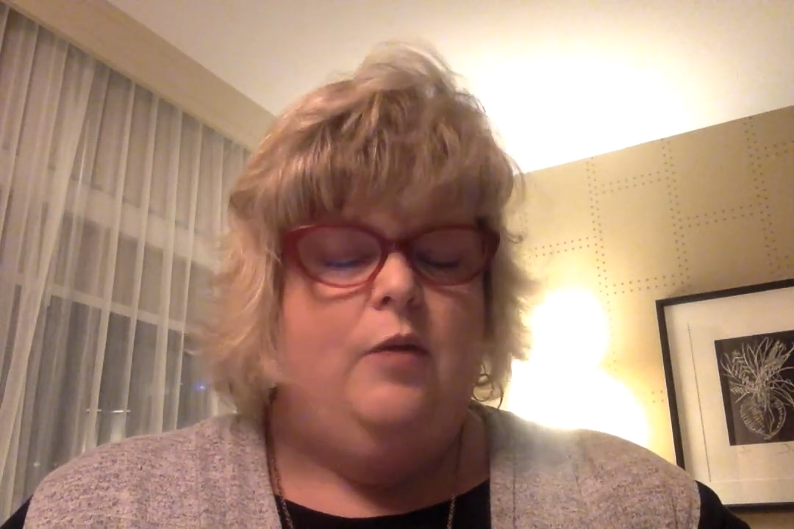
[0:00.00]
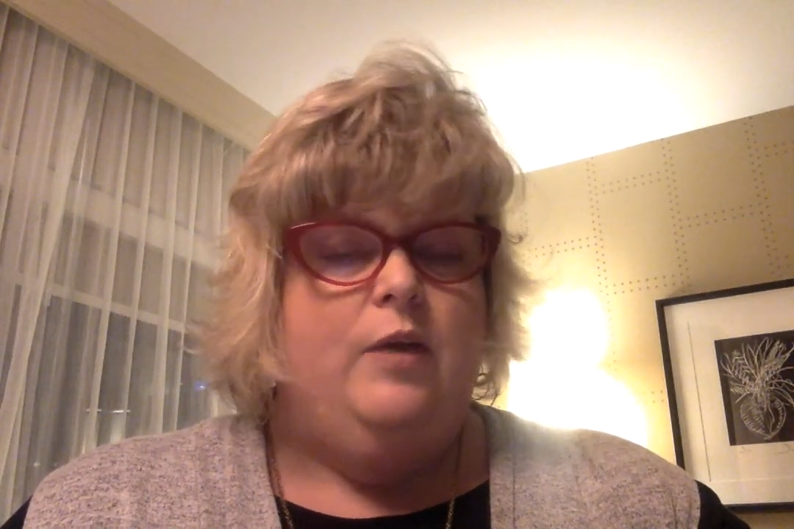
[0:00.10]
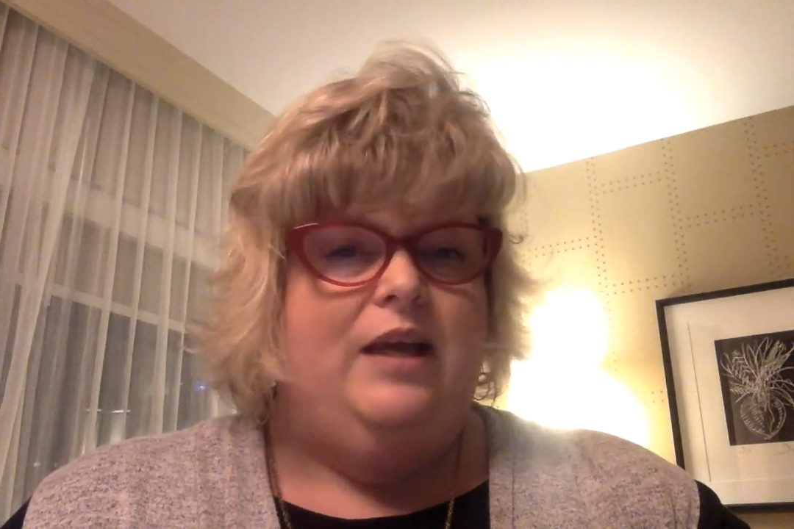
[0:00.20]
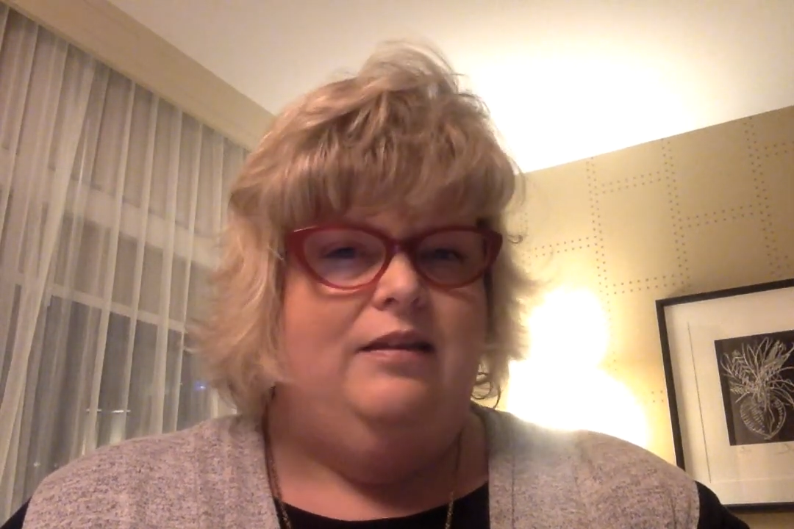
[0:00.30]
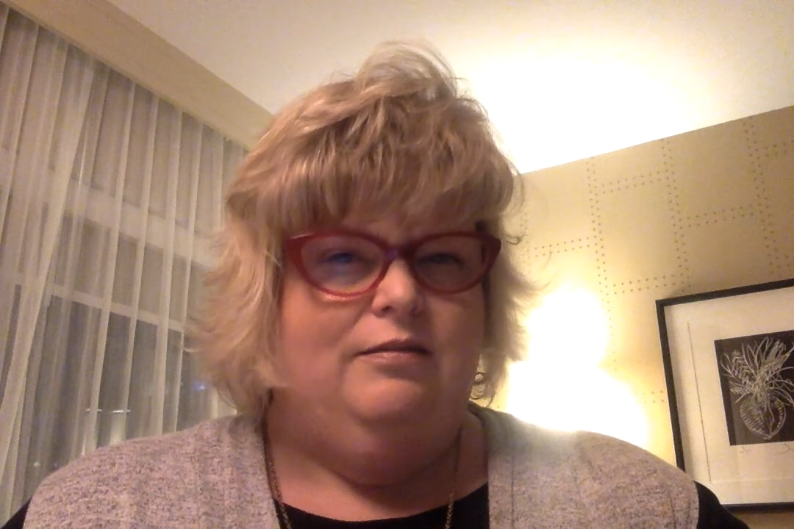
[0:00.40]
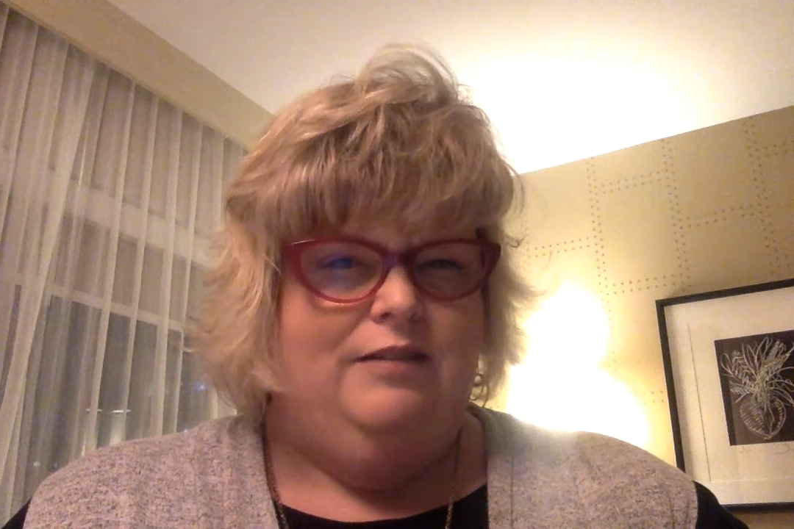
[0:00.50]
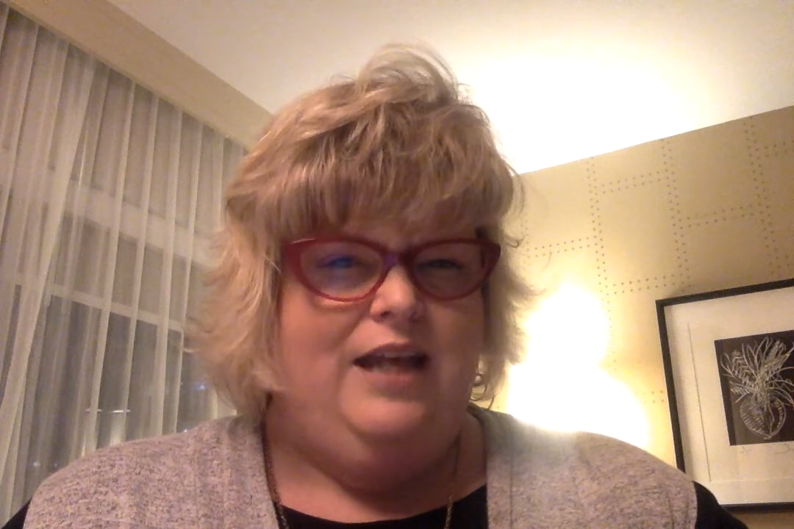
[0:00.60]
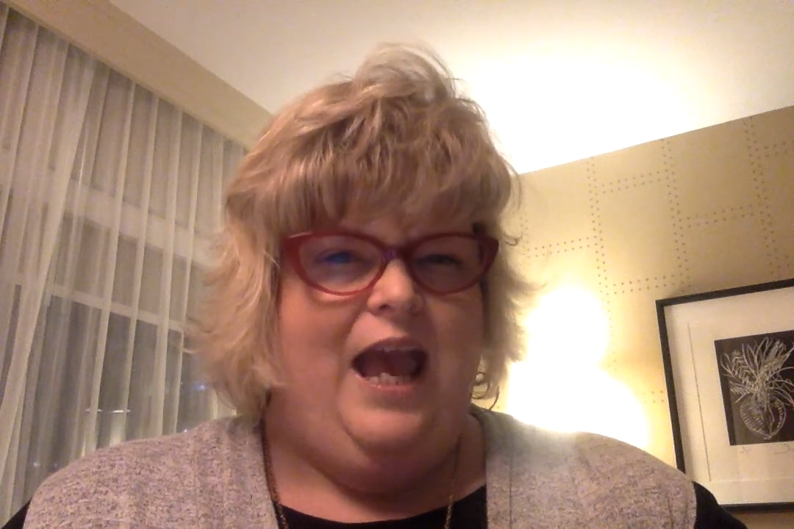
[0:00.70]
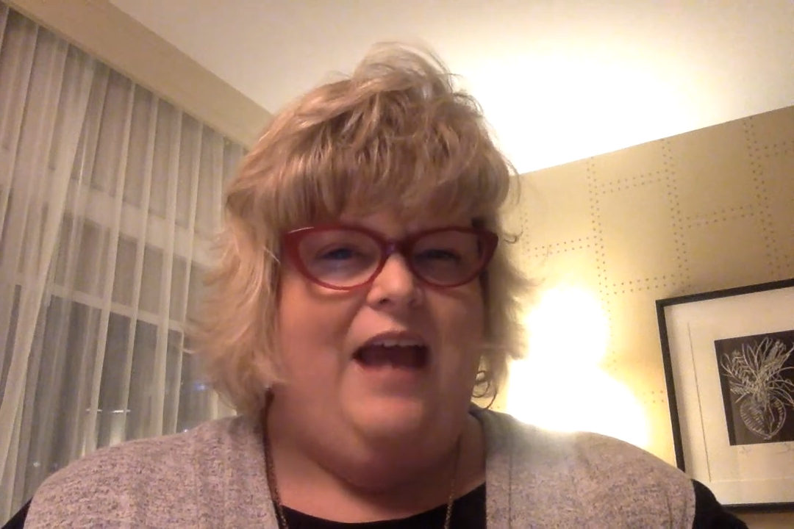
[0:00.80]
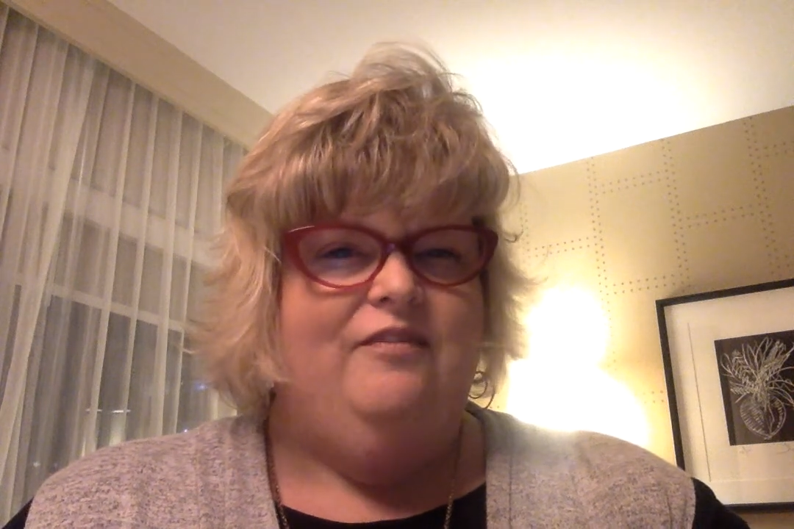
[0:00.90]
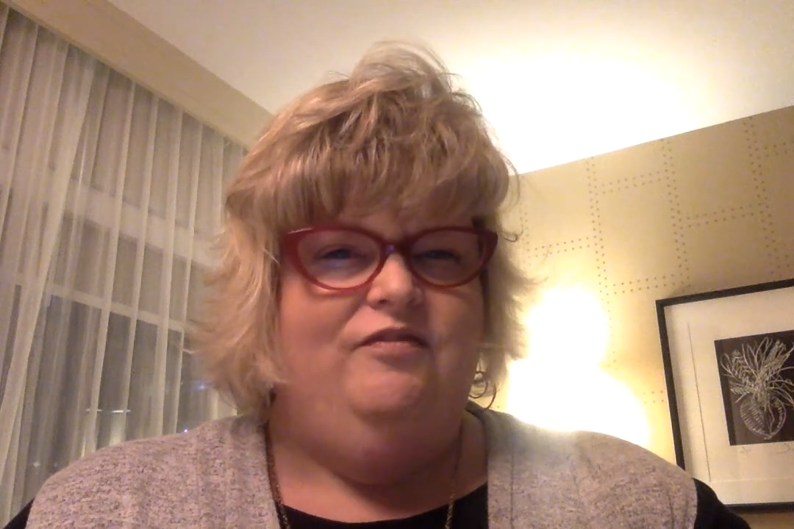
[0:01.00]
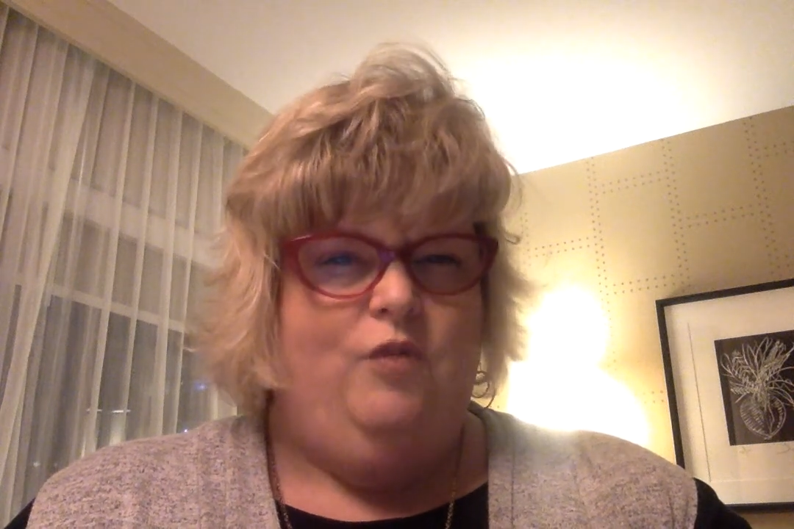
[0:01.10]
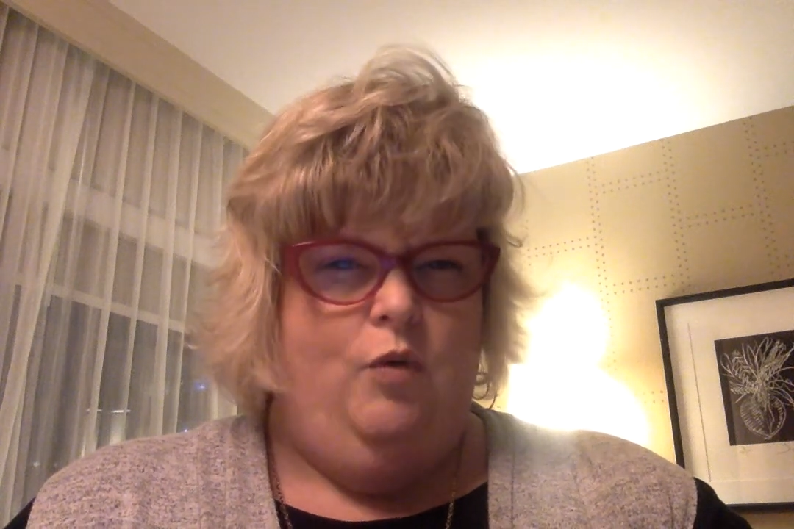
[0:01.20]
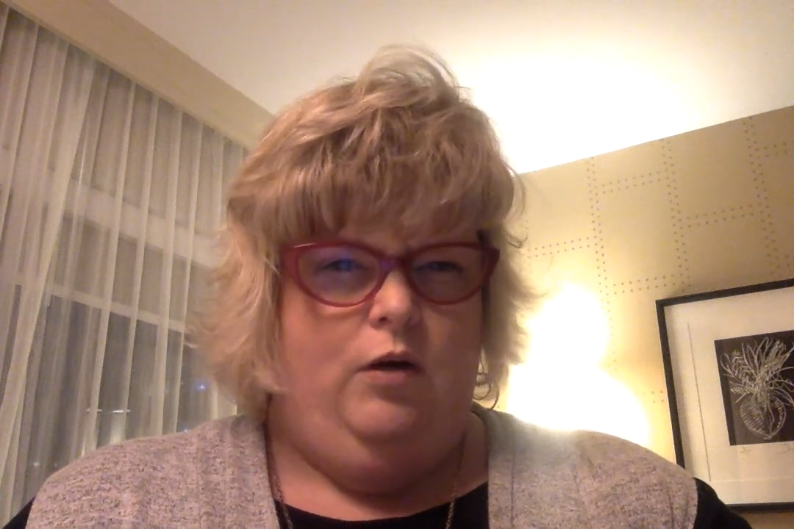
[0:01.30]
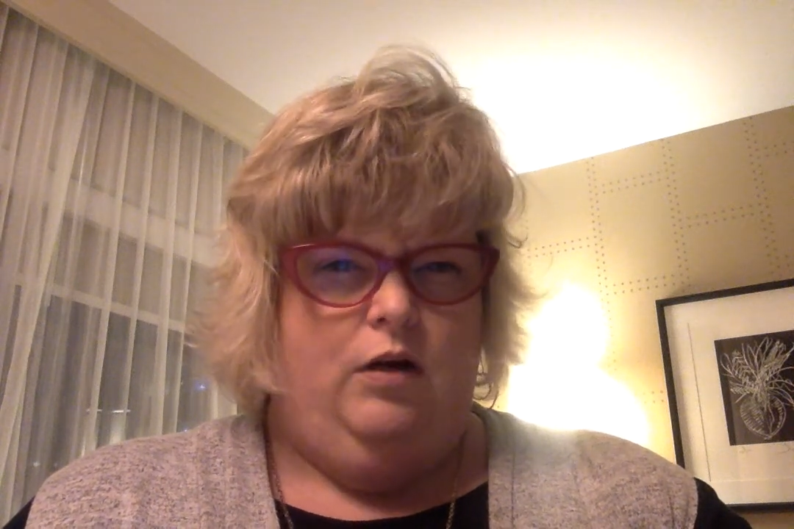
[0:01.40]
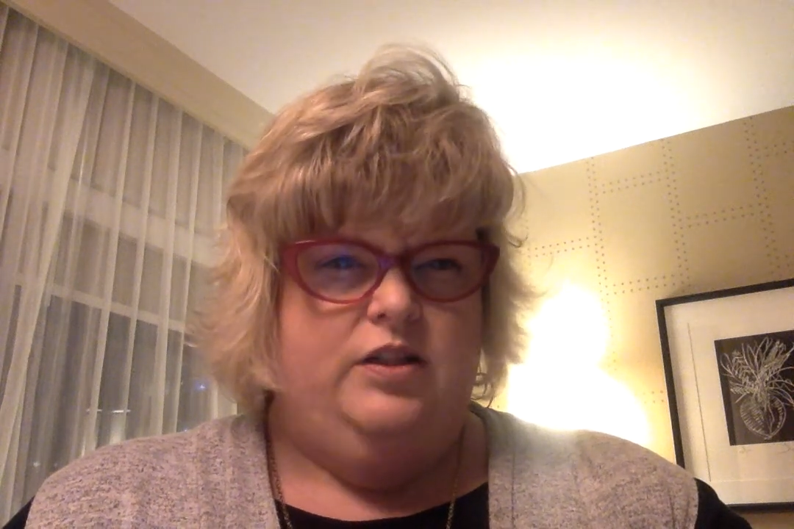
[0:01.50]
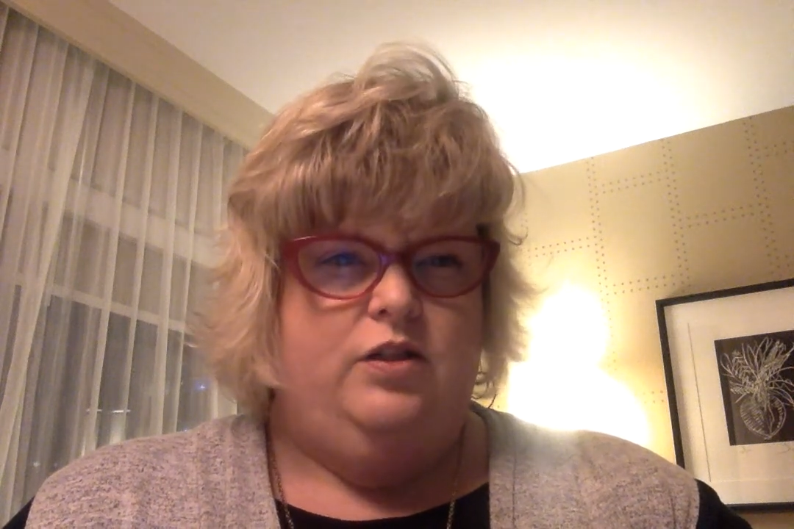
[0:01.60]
week 3 and 4,